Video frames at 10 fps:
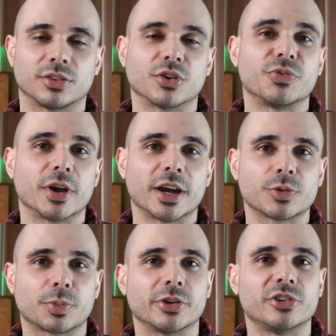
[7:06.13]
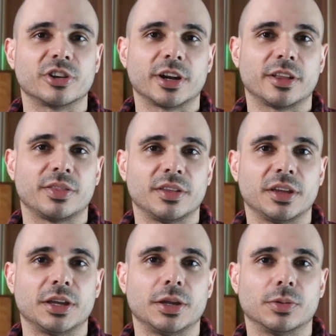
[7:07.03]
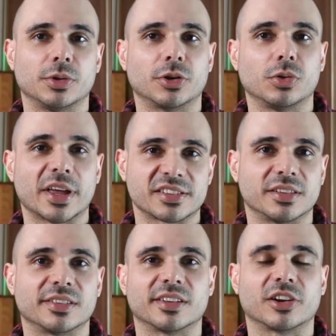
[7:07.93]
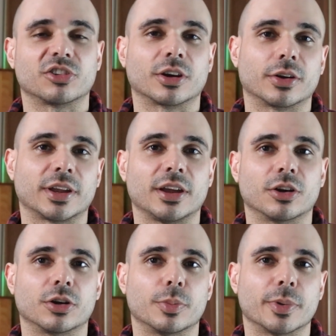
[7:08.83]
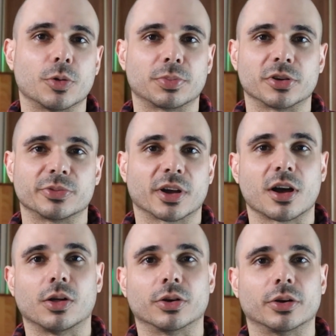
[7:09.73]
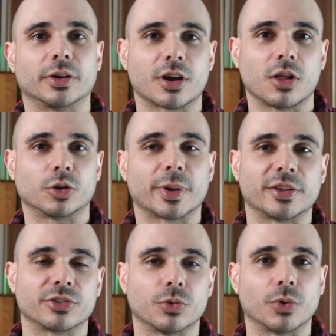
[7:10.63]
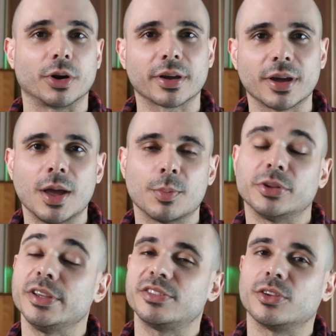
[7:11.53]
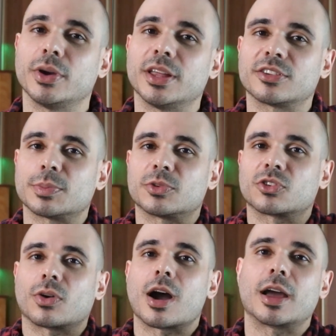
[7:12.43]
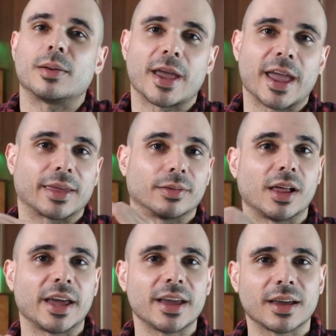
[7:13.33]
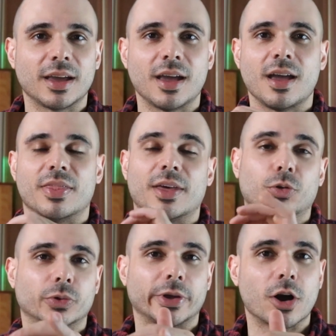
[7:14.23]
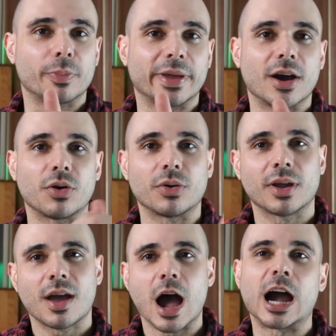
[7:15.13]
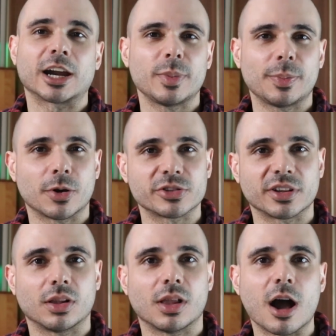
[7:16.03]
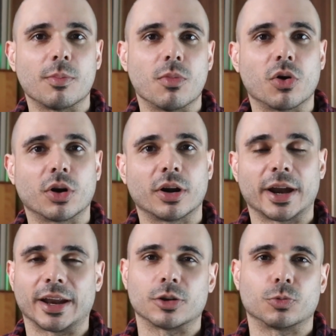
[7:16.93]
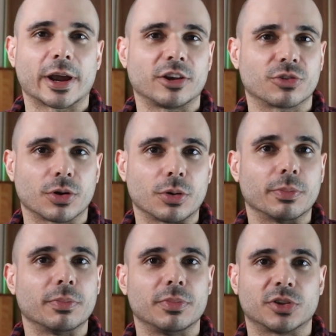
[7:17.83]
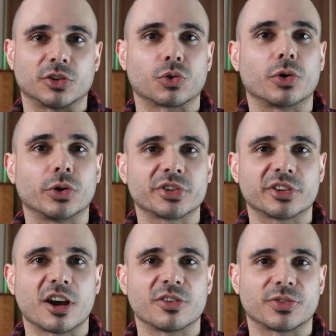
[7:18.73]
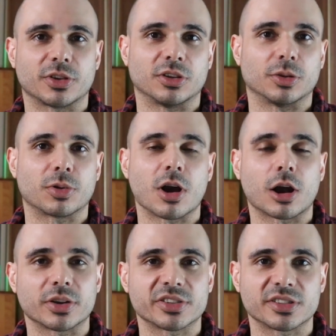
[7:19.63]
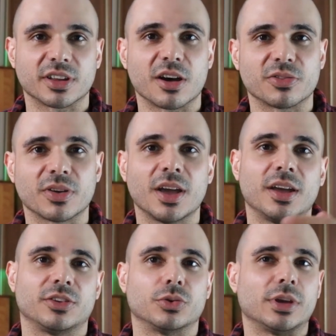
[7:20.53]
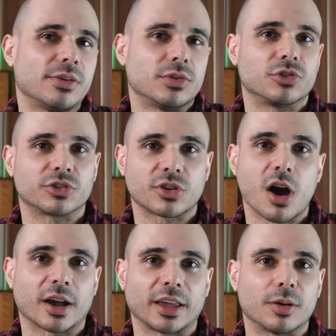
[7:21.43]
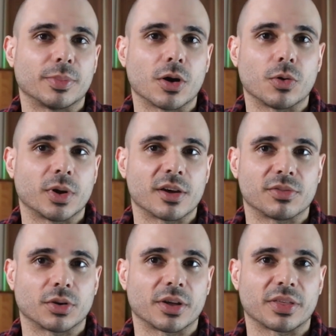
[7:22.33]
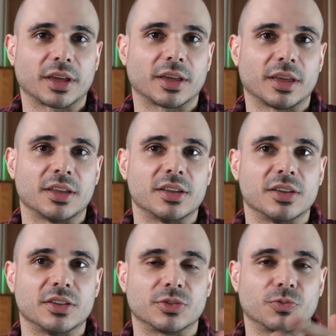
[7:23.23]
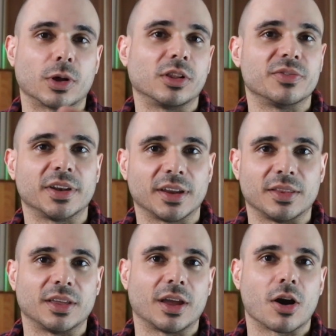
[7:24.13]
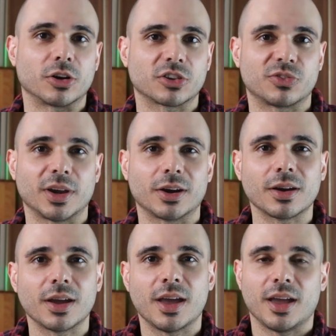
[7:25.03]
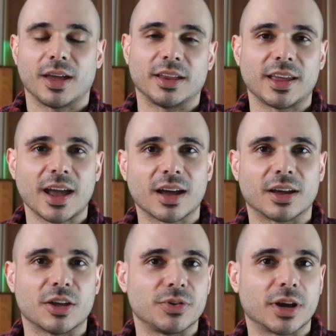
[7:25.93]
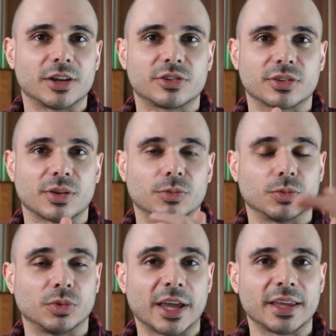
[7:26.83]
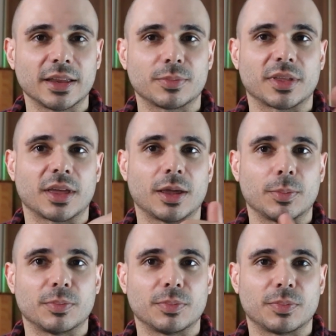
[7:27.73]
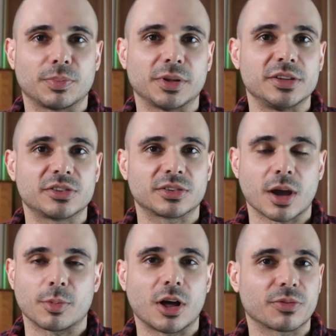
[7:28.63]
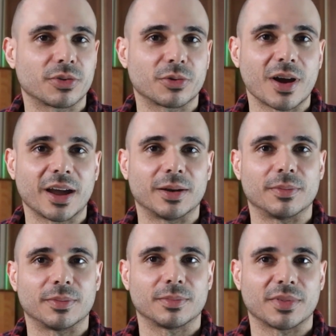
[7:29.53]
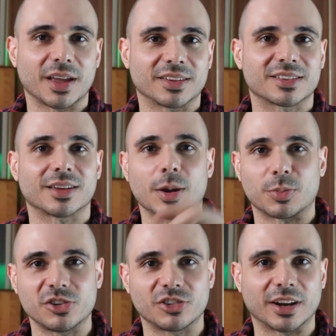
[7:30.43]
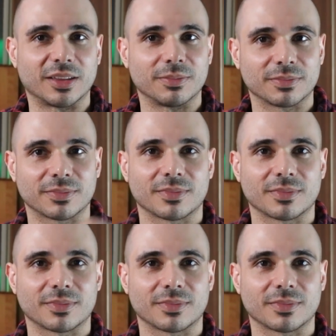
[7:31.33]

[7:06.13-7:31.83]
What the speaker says: So if you guys appreciated the little lessons that I shared here about Prismacolor and color pencil work, please do hit subscribe and like. That'll really help me out. I'm going to be posting a lot more, and it could range from tutorial stuff to progress stuff to even just talking about whatever I think is relevant in the art sphere. And yeah, if you guys like it, then please come along for the ride. Thanks, I appreciate it.